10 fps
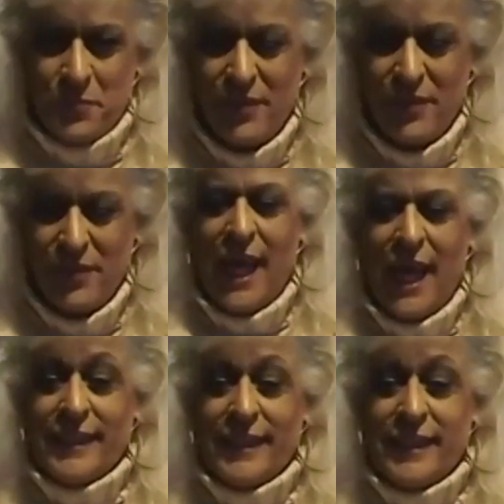and I did it
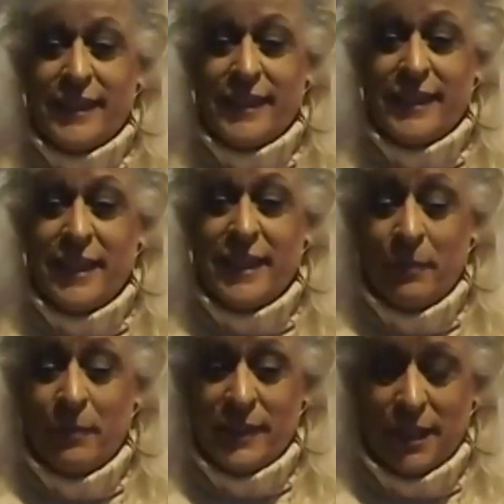by myself,
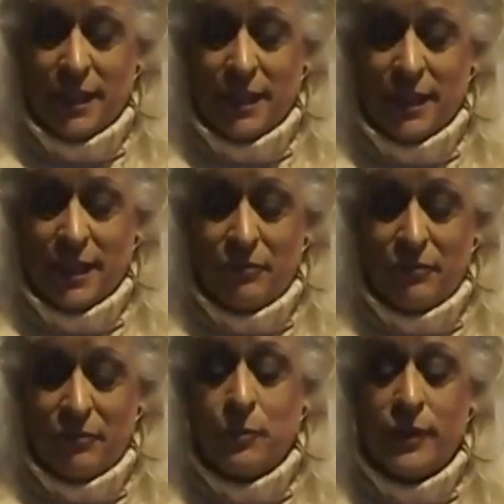and I have to
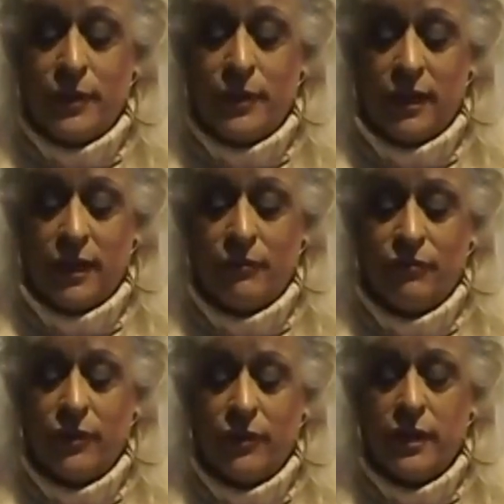put myself
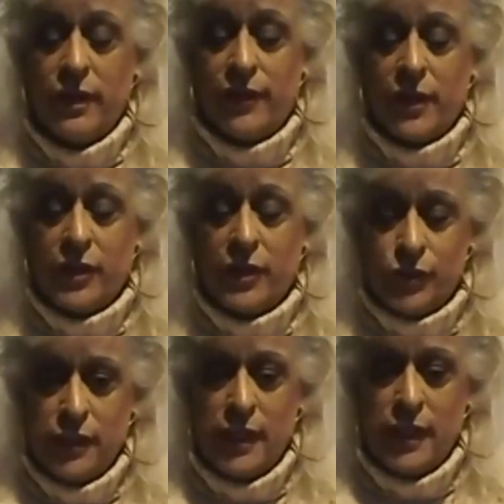in their
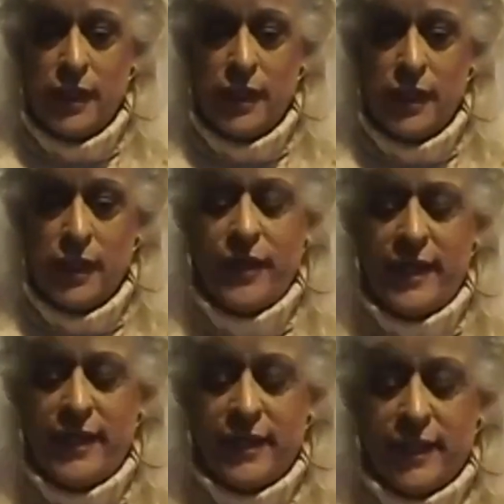shoes,
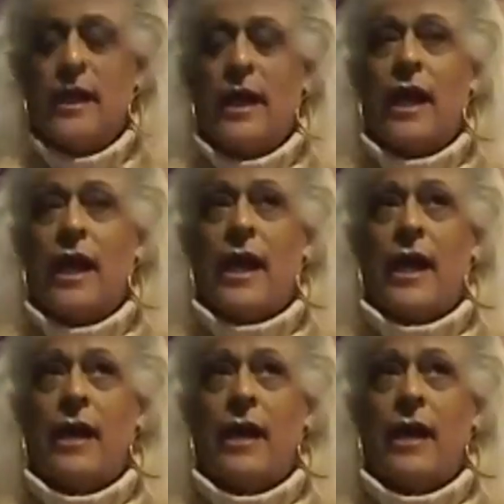how they think,